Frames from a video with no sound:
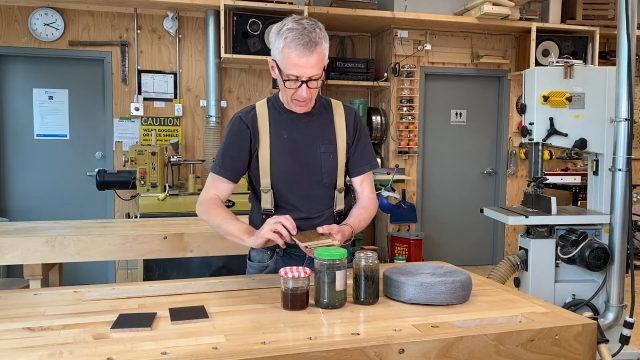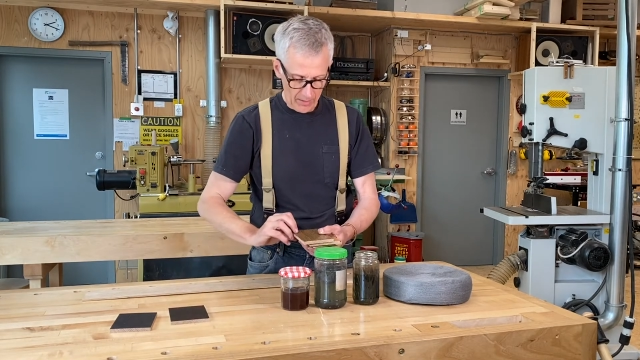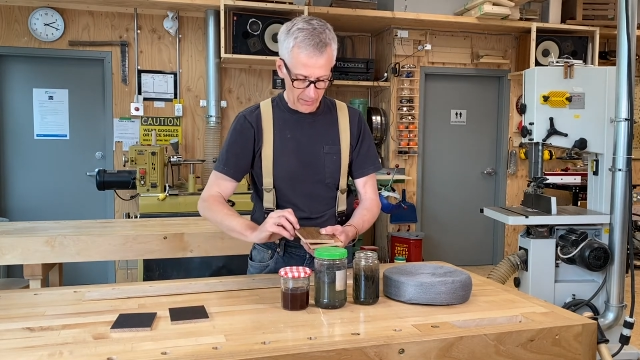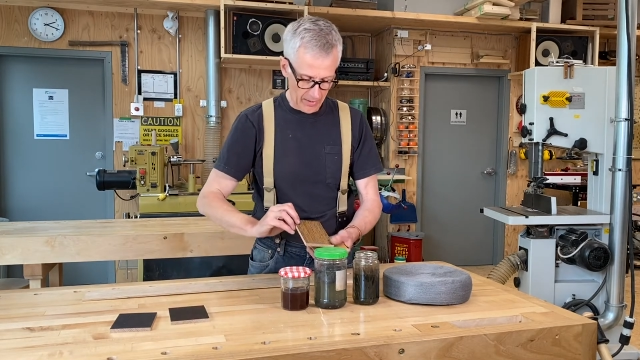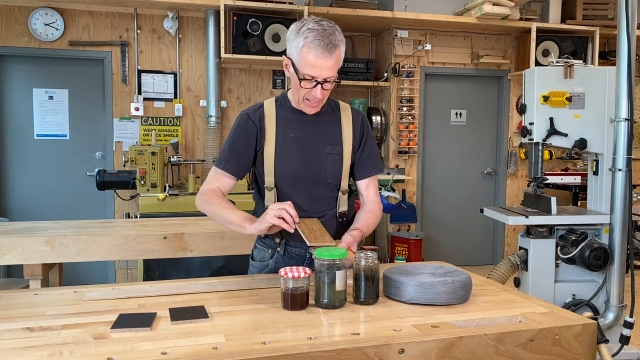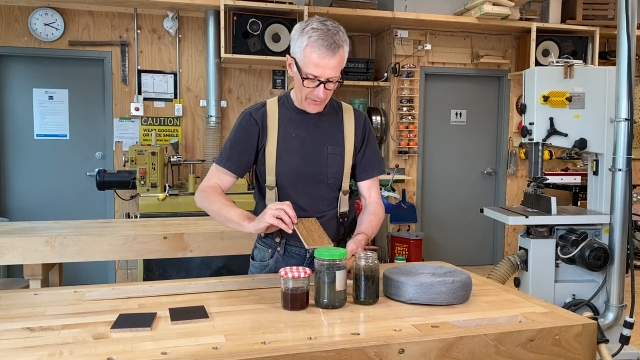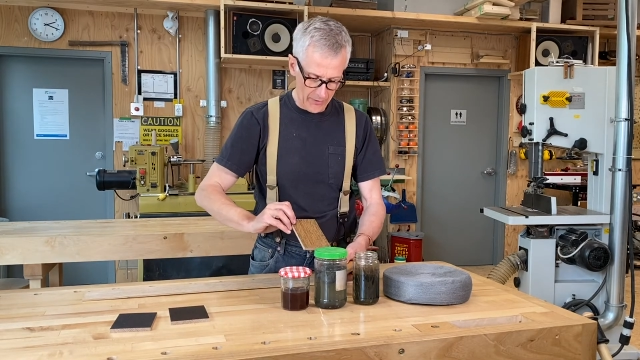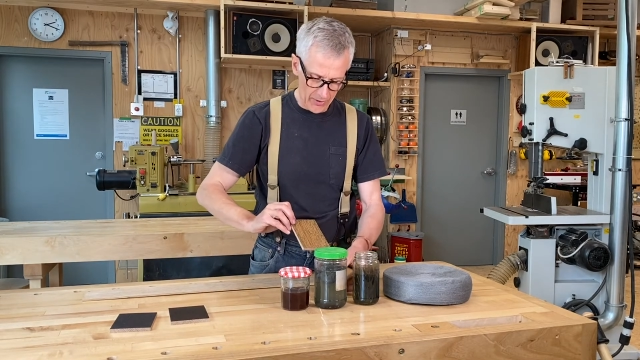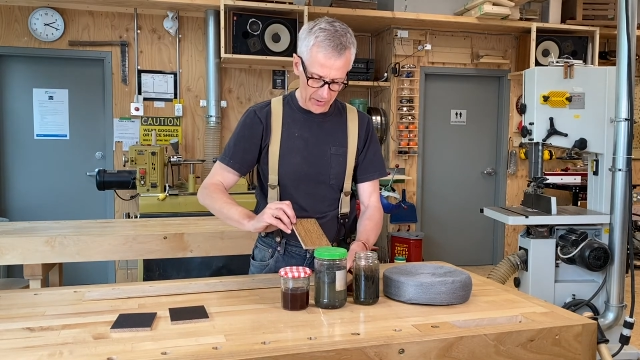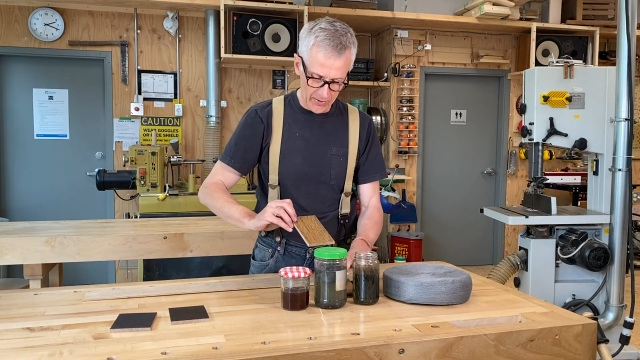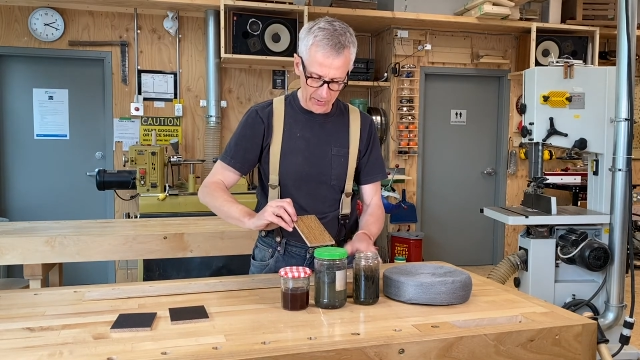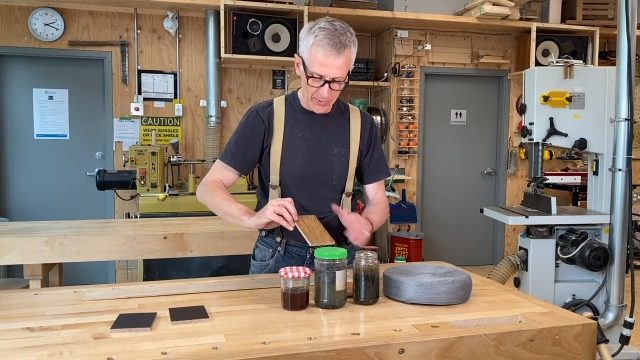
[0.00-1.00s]
Then
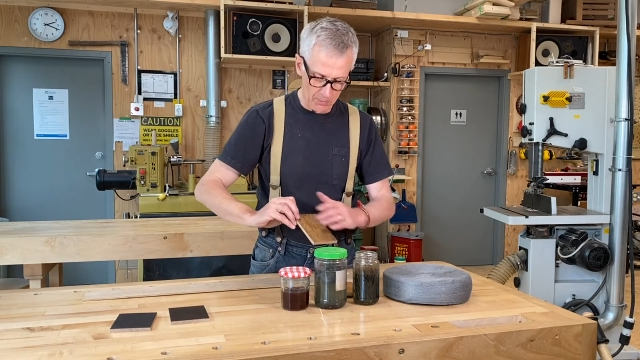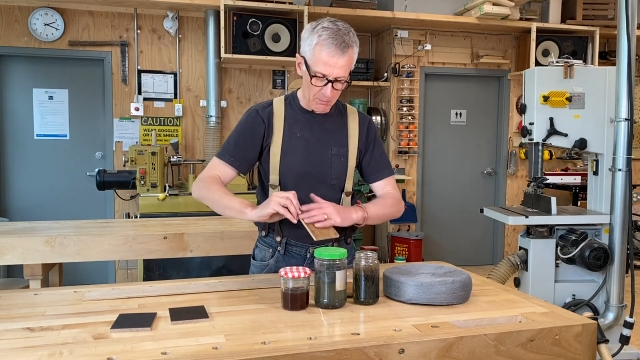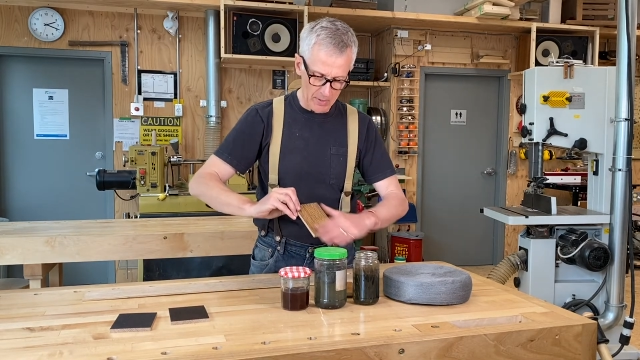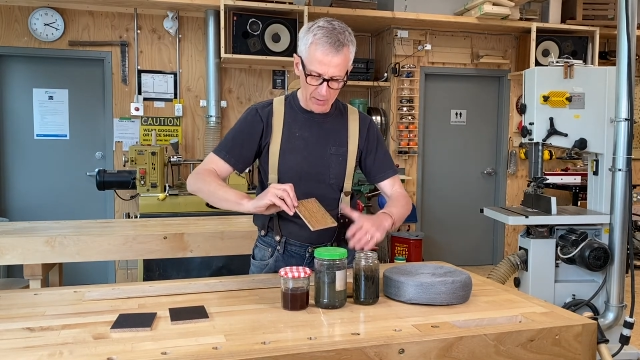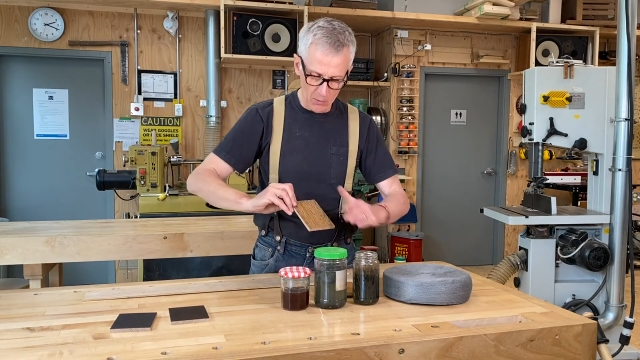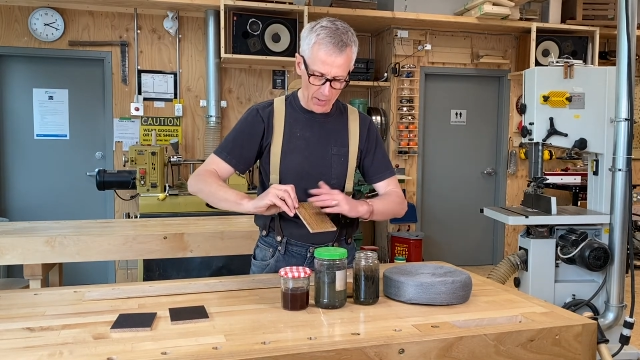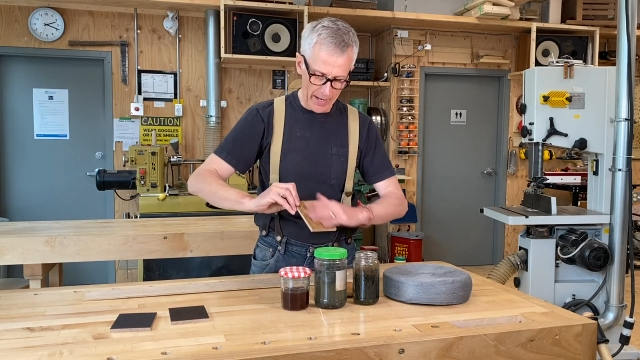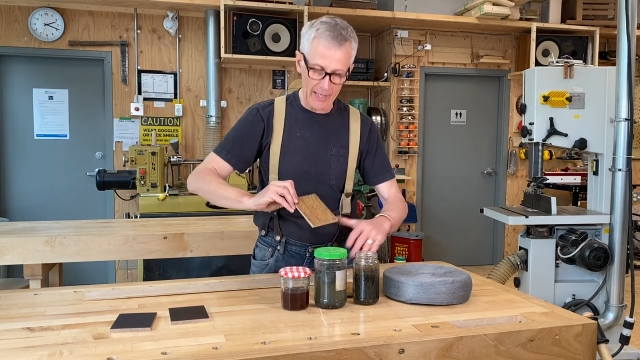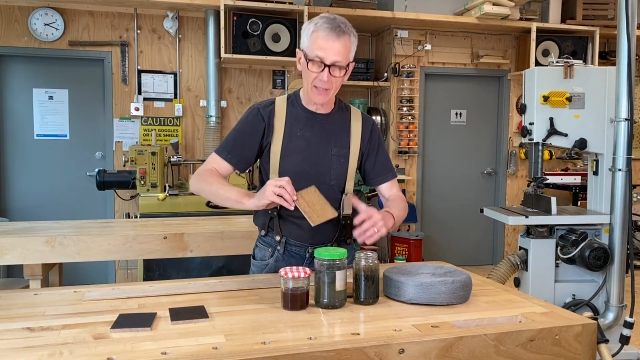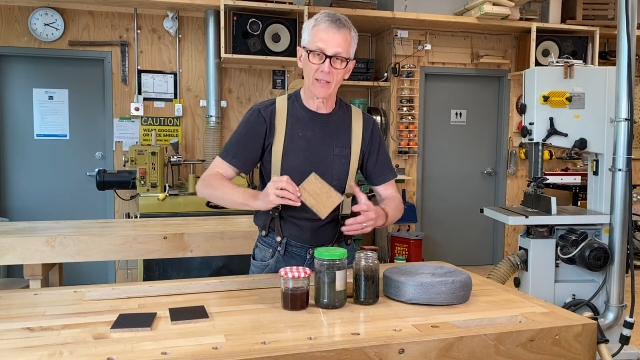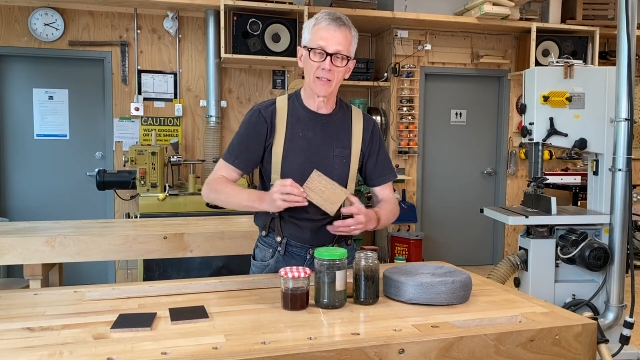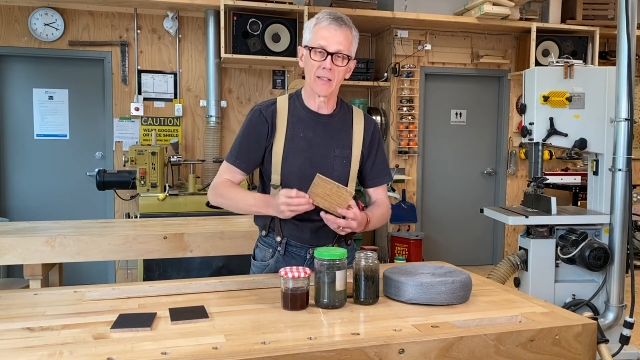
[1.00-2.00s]
this is
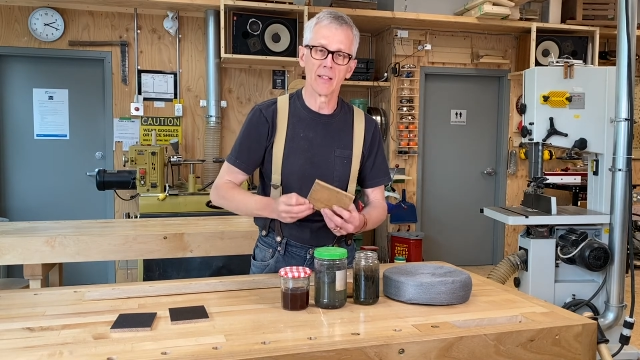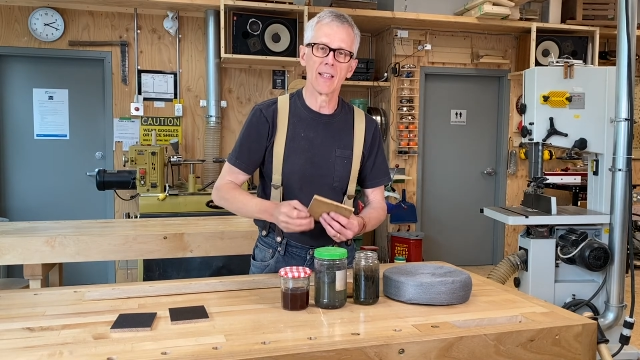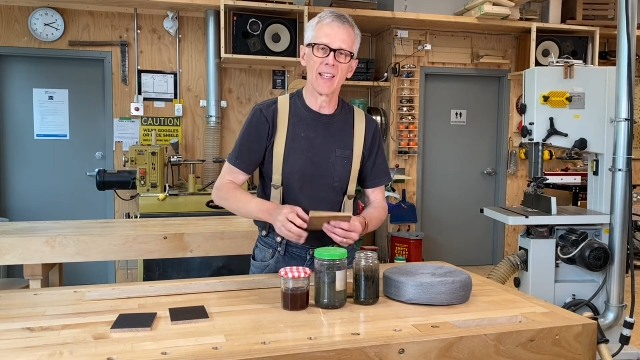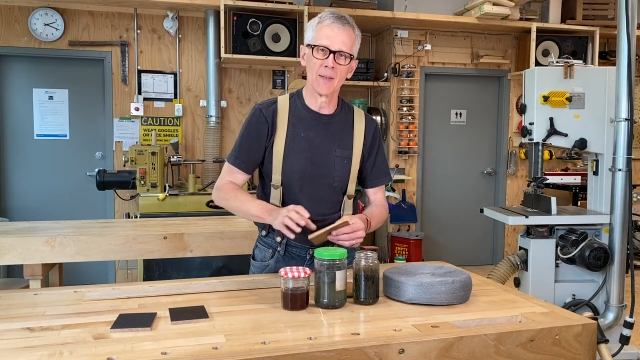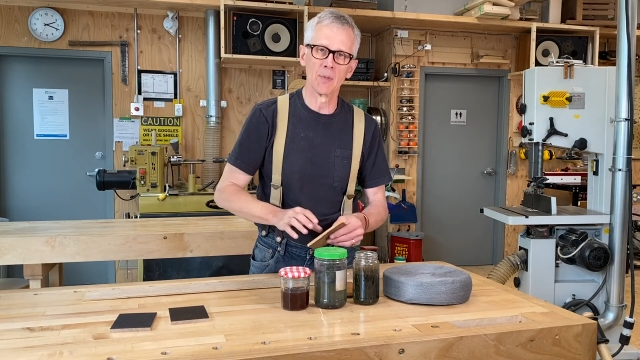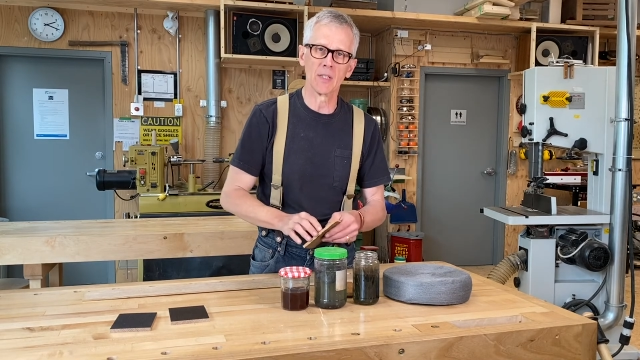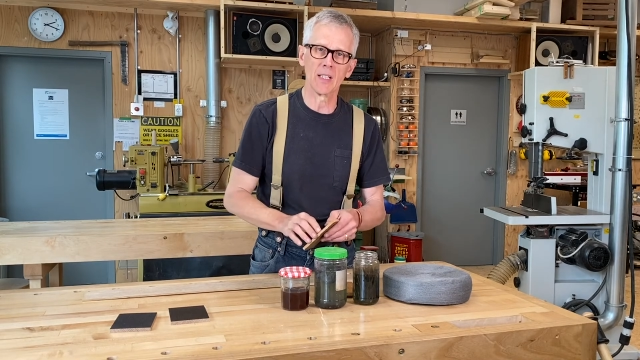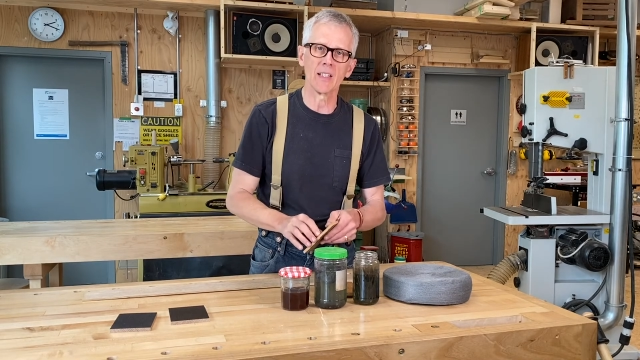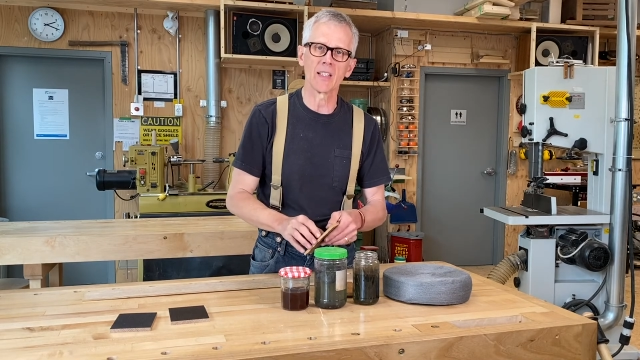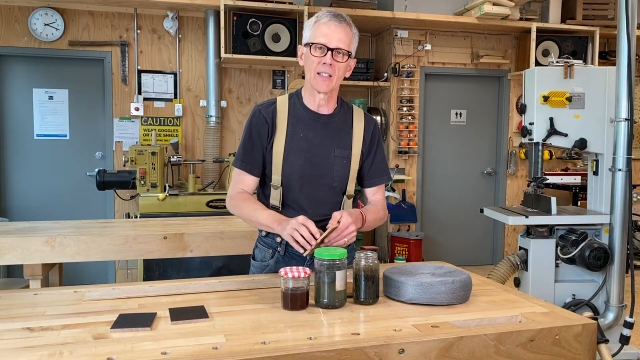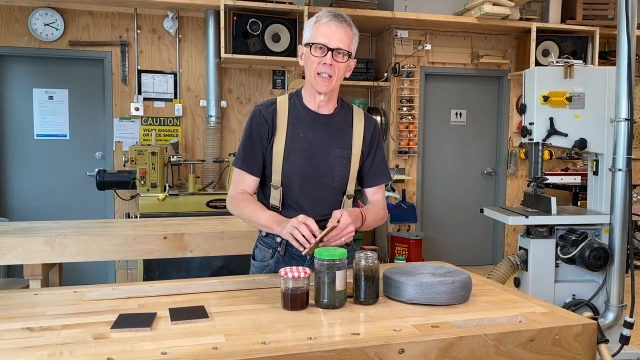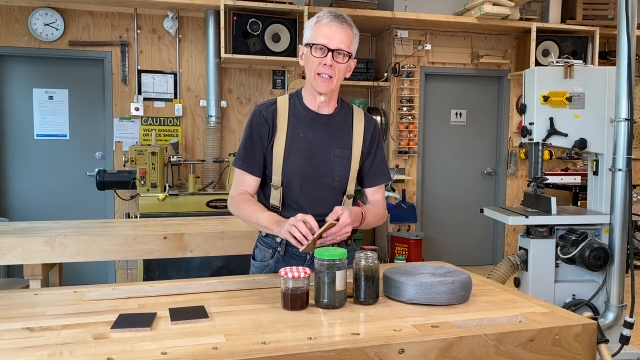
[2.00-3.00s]
Minwax Ebony
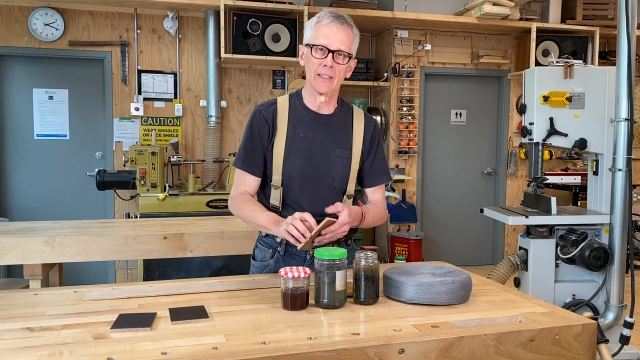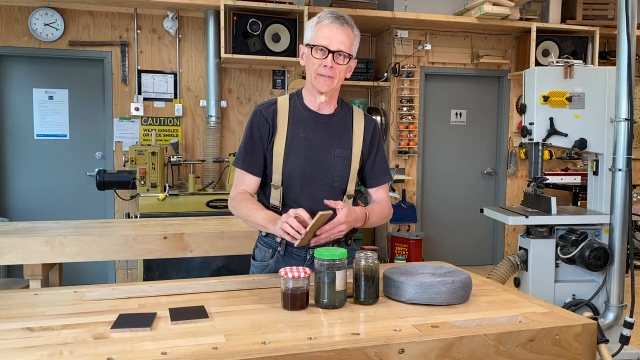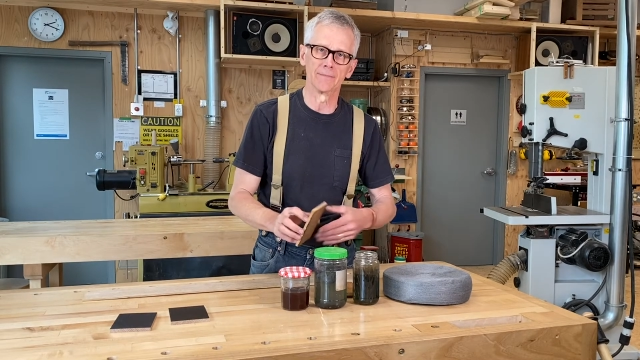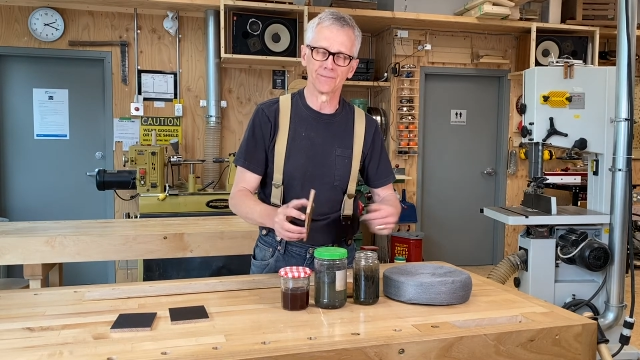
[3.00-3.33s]
Stain.